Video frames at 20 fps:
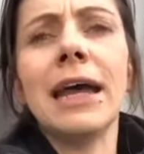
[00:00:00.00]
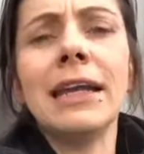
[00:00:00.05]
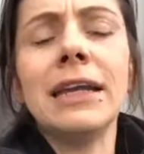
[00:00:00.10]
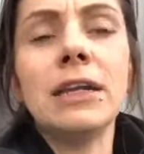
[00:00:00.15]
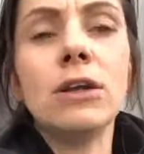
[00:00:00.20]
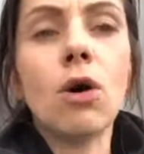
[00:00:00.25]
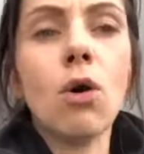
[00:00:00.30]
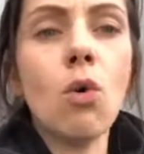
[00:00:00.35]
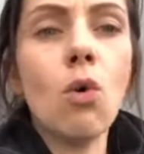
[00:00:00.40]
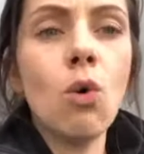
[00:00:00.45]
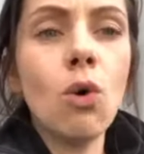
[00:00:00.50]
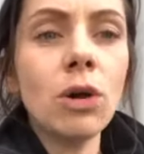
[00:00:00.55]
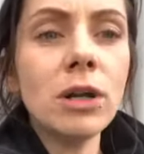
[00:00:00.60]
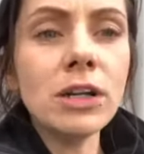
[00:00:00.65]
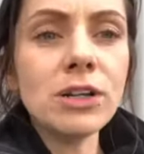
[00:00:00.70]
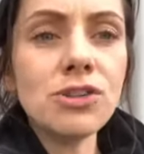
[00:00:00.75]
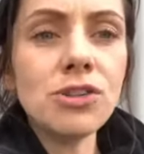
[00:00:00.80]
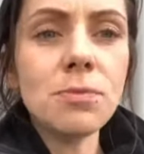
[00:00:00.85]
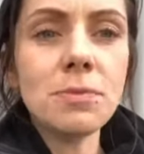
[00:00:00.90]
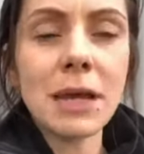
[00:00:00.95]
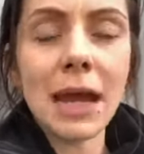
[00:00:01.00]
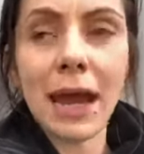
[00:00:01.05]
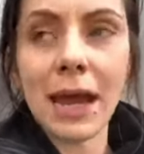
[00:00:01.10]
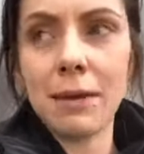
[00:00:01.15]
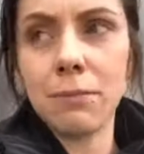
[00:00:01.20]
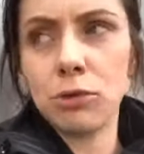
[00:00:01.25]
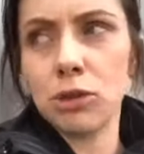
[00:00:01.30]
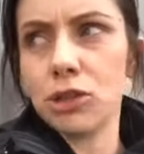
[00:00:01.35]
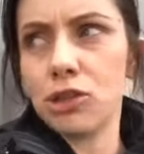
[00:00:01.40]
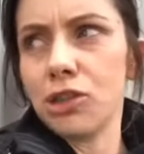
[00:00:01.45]
And in order to be
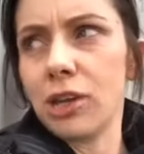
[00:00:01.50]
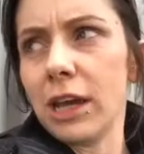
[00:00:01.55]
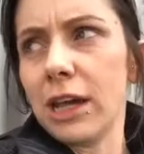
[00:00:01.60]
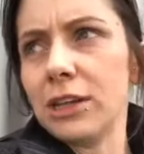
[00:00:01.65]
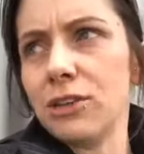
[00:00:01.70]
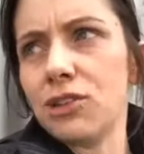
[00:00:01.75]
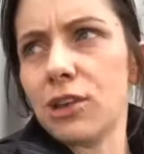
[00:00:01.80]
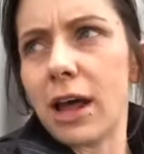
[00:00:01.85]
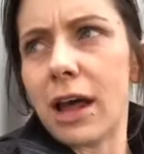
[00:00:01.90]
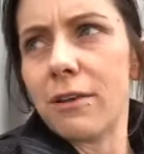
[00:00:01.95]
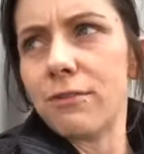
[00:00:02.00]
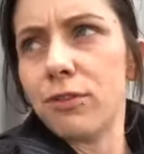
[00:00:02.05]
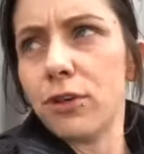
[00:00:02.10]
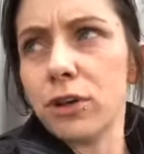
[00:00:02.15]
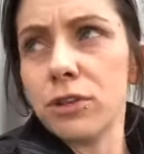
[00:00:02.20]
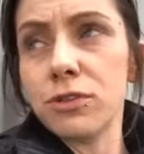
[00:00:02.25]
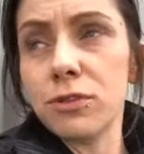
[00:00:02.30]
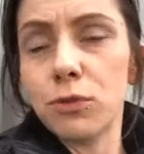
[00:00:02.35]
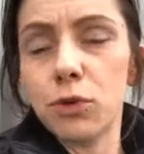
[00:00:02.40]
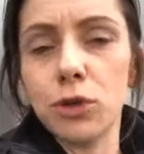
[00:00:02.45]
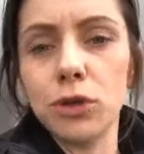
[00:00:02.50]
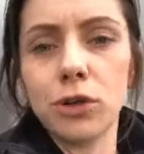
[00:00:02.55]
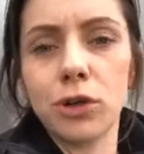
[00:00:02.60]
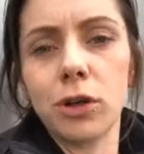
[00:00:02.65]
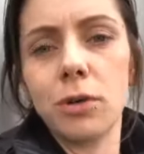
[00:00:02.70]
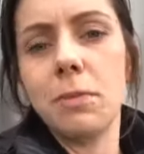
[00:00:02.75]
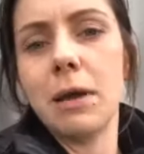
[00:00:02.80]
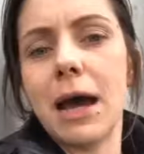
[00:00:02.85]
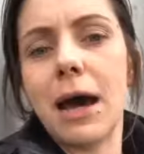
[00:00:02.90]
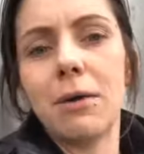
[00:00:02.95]
able to change that, first of all, you've
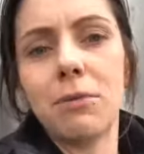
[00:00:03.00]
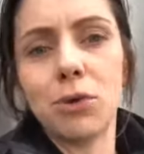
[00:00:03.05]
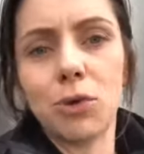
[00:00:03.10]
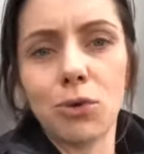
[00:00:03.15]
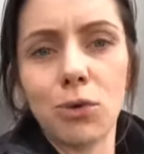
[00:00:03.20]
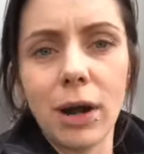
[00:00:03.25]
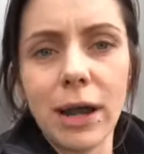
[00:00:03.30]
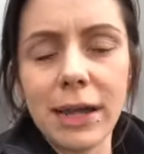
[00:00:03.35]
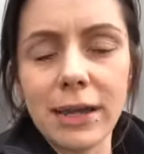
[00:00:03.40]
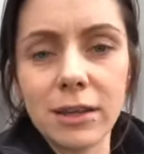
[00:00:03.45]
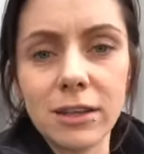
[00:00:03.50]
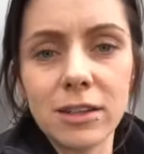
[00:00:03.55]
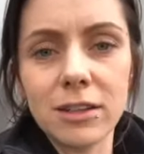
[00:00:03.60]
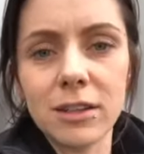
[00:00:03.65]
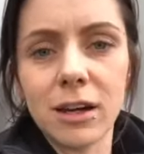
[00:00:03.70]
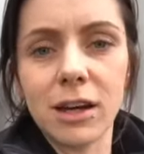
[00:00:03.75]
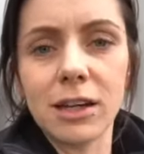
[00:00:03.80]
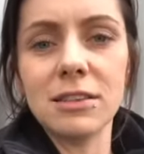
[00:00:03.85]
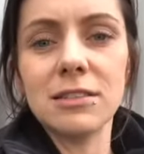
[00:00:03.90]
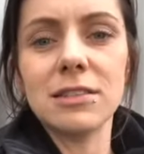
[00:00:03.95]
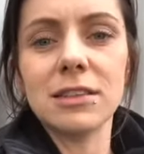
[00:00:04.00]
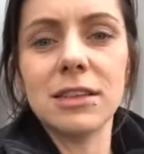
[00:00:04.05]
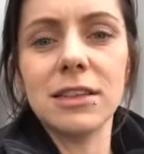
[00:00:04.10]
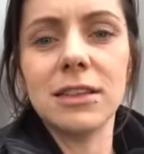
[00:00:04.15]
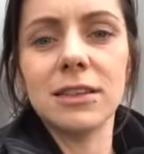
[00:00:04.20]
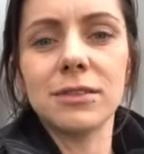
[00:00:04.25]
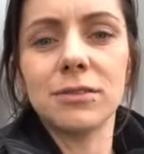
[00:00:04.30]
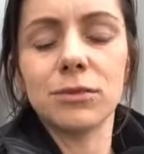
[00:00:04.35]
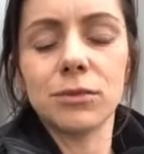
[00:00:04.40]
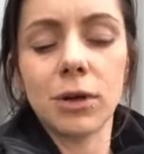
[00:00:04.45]
got able to recognize
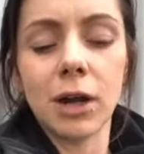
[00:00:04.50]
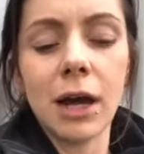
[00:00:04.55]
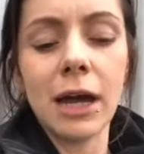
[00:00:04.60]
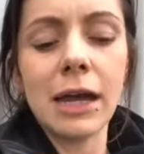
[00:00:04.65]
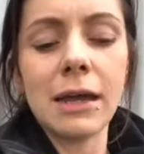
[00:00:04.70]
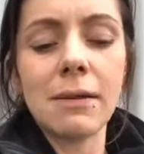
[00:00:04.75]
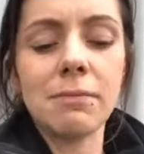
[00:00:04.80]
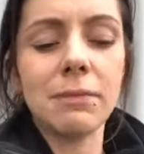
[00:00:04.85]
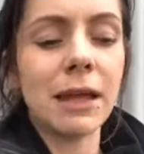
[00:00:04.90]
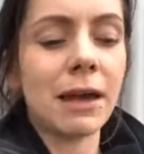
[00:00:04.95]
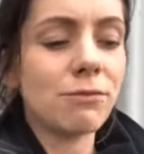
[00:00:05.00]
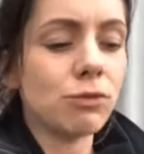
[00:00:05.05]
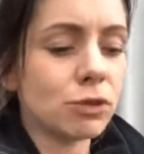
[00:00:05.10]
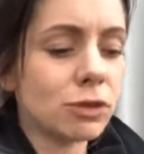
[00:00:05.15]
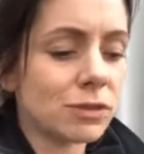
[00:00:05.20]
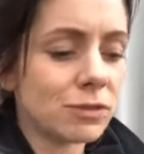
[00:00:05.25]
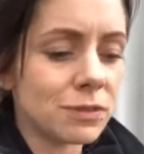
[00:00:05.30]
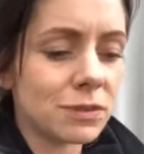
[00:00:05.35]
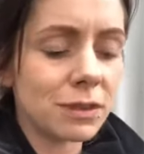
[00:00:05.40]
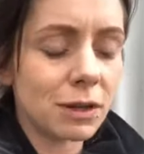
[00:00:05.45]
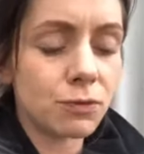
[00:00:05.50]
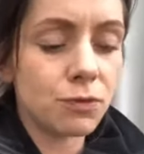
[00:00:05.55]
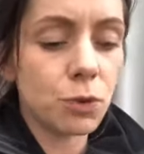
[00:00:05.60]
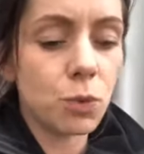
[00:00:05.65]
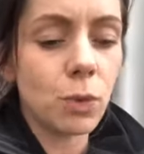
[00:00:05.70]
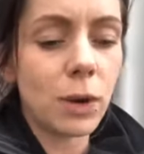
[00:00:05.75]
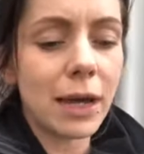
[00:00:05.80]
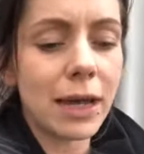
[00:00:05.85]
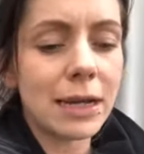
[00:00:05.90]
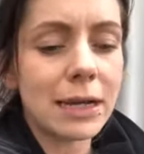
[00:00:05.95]
it, right? Levels of
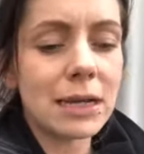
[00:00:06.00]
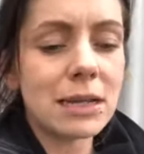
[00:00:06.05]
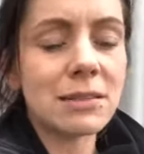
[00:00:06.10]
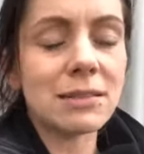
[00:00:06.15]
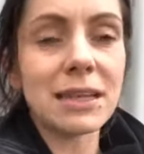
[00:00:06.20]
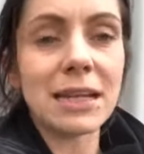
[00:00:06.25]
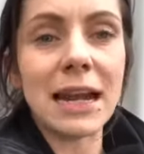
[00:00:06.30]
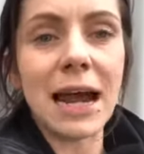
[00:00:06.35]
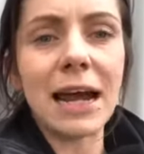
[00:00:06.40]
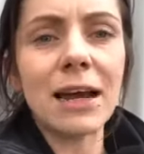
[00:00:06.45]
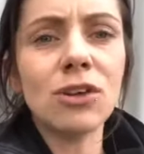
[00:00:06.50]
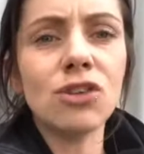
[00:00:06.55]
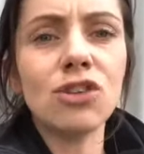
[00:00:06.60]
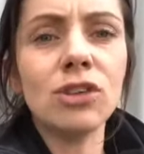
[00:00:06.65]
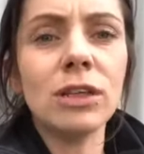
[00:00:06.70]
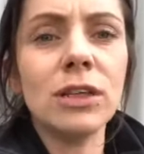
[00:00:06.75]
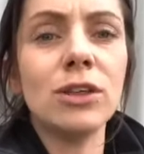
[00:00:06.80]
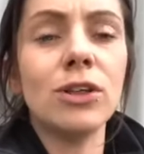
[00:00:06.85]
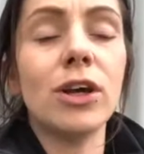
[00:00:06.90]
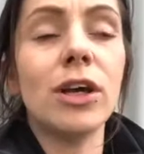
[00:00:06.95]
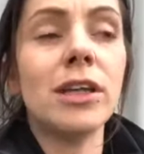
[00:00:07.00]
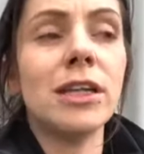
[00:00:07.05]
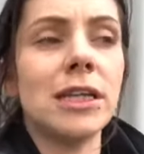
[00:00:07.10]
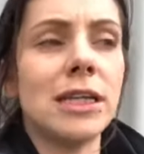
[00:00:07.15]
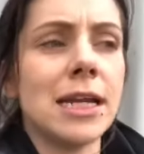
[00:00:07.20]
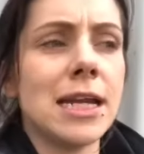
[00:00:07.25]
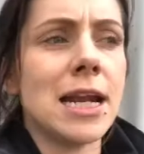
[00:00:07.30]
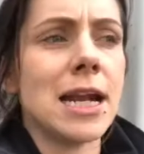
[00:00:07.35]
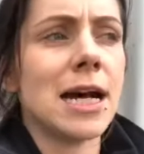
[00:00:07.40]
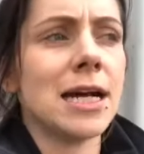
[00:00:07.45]
self-awareness and actually
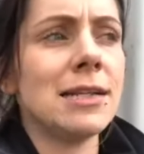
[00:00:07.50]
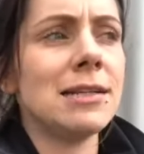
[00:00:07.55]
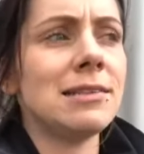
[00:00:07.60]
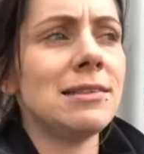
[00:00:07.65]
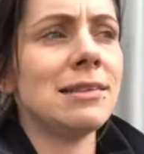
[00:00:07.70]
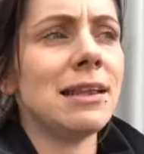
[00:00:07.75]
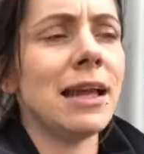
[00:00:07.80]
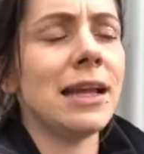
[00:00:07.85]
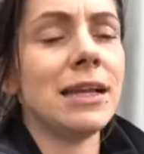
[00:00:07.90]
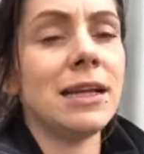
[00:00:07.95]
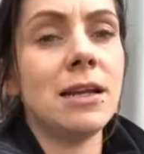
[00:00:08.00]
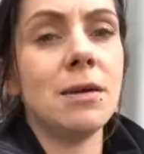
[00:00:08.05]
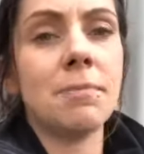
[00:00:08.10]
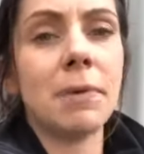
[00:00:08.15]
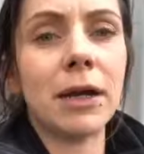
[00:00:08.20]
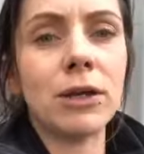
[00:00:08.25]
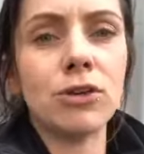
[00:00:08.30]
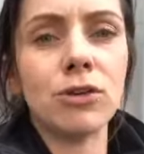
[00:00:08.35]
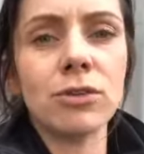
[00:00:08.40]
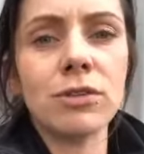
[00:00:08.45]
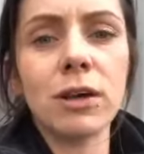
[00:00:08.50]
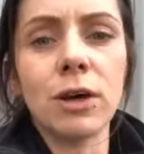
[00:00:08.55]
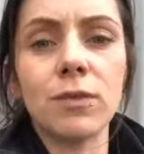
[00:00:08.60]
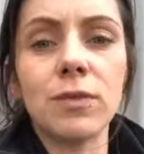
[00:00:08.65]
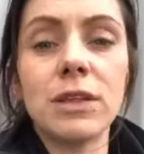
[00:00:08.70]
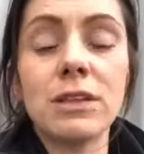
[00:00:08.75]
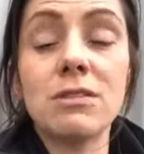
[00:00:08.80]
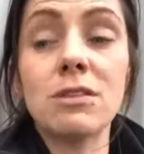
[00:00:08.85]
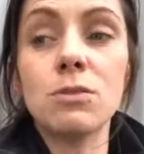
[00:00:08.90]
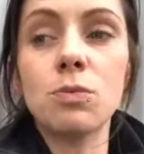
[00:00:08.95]
learning and understanding about
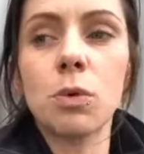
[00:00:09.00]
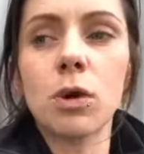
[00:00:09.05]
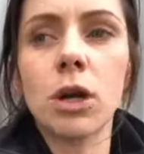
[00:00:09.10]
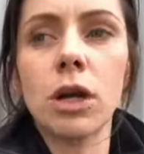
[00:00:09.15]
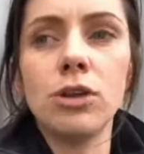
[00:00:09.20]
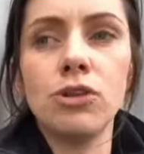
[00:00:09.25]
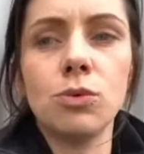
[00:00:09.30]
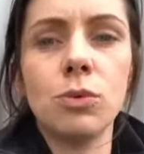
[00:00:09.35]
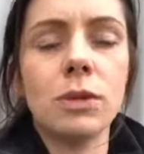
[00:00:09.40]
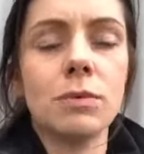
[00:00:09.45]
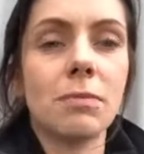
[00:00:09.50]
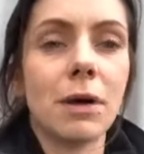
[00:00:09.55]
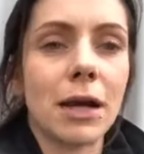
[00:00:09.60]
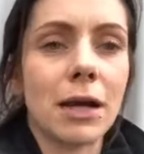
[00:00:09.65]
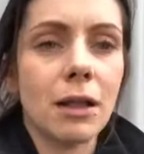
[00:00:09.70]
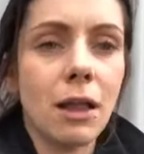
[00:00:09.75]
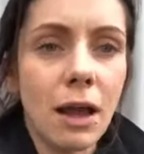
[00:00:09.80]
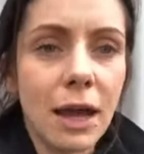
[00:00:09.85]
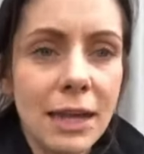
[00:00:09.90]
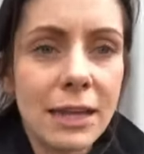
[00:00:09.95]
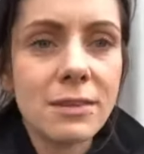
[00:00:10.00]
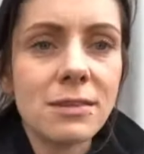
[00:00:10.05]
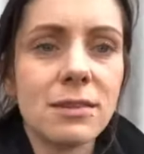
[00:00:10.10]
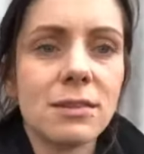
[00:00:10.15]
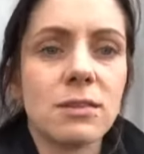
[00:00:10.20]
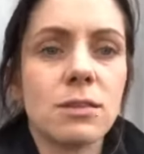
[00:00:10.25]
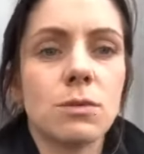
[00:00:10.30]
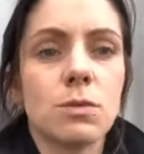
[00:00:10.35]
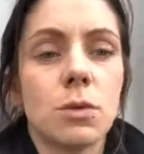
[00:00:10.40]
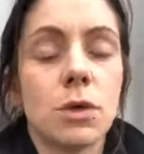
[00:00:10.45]
yourself. This is what I do with my clients.
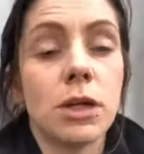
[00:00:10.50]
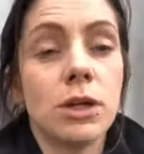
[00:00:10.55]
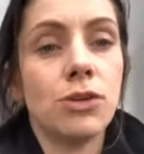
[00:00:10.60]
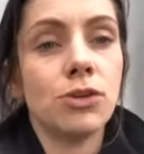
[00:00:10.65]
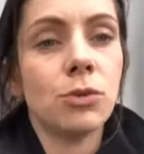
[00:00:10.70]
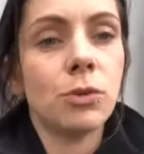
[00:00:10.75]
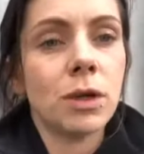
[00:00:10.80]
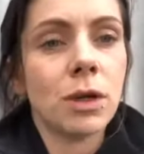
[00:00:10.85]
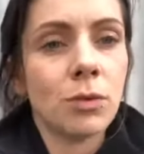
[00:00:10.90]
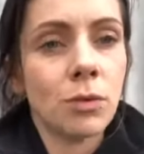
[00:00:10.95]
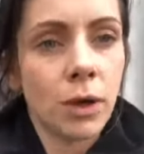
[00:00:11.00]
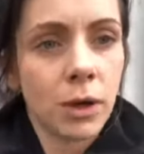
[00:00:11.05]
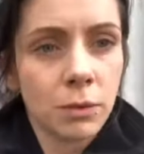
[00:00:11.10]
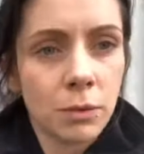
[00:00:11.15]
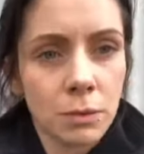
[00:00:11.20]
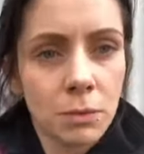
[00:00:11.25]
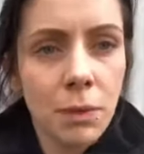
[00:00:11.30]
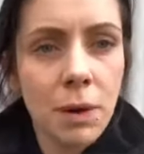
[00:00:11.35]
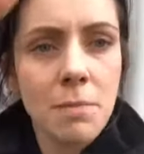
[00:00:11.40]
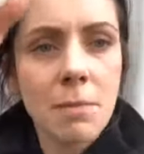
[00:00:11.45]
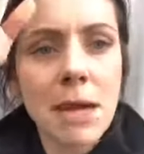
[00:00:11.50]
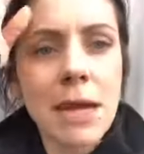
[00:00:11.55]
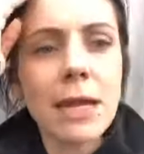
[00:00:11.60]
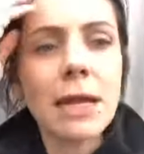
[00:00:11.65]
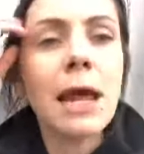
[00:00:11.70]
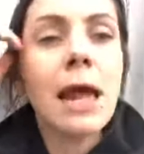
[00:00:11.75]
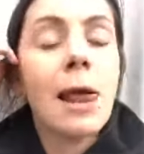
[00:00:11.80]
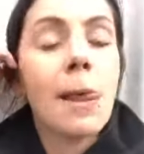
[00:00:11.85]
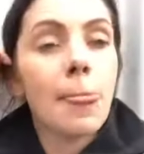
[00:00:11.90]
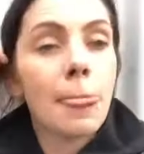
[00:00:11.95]
This is what I do when I work with
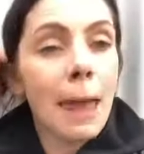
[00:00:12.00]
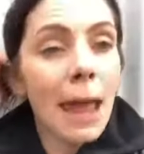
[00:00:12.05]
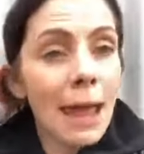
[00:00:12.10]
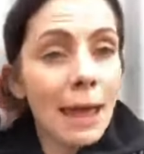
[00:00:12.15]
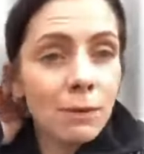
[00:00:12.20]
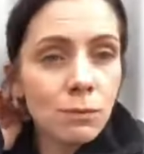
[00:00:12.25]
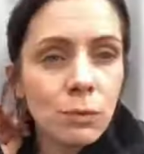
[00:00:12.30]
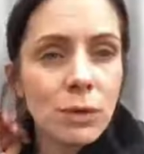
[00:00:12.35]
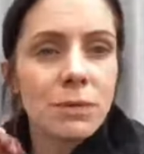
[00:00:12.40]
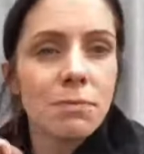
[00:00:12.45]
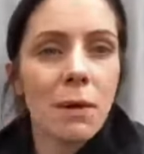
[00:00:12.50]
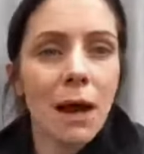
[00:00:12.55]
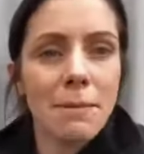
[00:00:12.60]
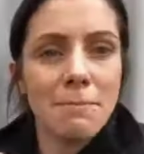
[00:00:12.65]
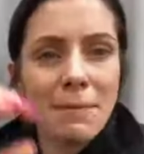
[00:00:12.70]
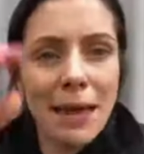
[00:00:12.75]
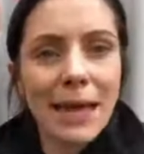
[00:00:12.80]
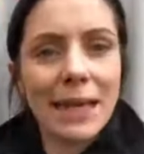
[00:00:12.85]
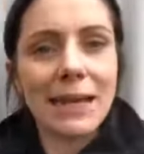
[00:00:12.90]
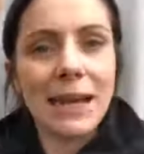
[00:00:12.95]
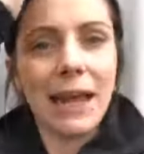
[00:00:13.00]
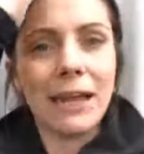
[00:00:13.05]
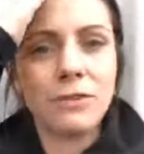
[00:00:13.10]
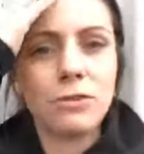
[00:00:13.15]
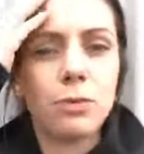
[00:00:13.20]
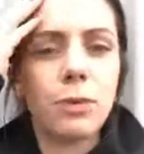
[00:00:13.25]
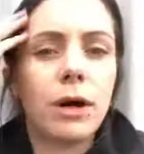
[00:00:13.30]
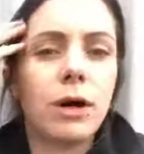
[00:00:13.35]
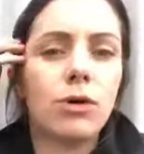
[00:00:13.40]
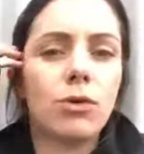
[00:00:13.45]
women and with my men
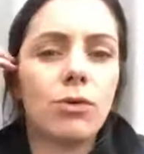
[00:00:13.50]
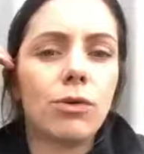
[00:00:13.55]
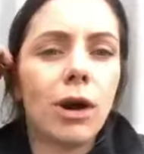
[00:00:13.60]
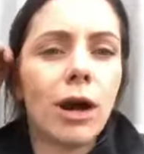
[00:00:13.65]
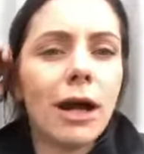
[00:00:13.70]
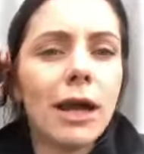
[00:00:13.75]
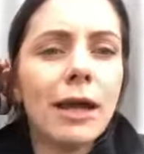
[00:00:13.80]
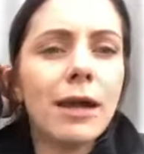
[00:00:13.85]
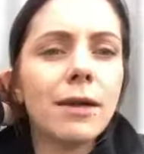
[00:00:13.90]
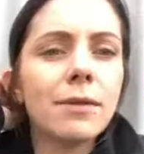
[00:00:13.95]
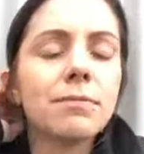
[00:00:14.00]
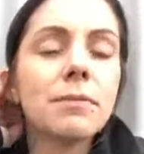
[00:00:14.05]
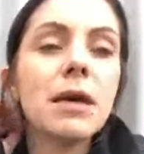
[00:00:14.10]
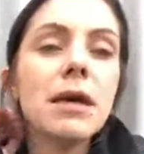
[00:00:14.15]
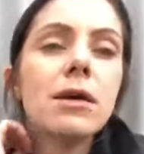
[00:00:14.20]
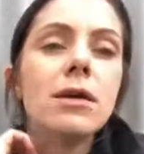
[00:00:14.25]
as well, right?